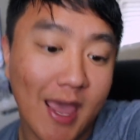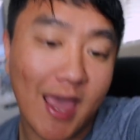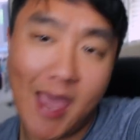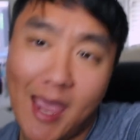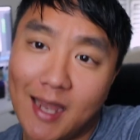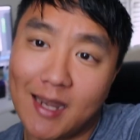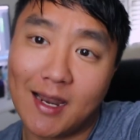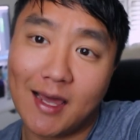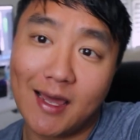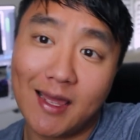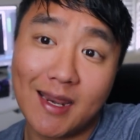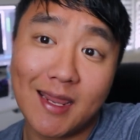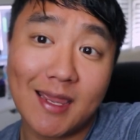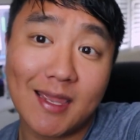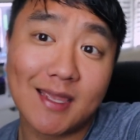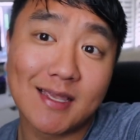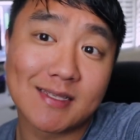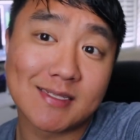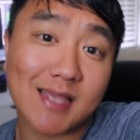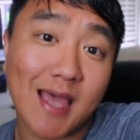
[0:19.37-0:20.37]
and uh,
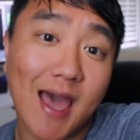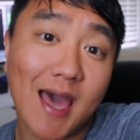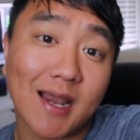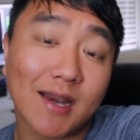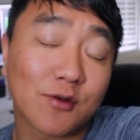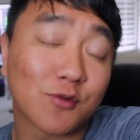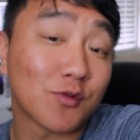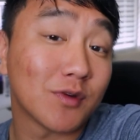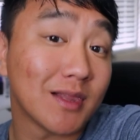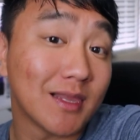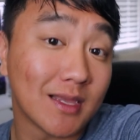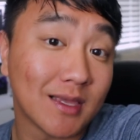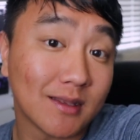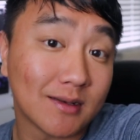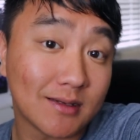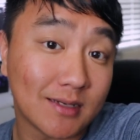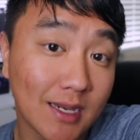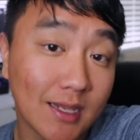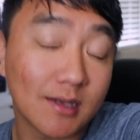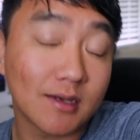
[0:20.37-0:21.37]
it is at a really
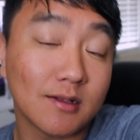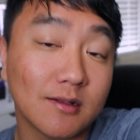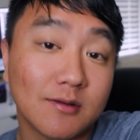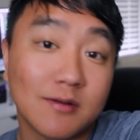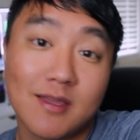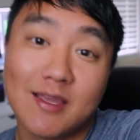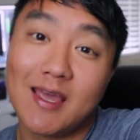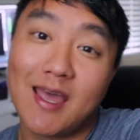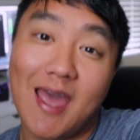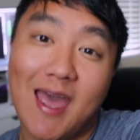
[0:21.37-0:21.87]
good deal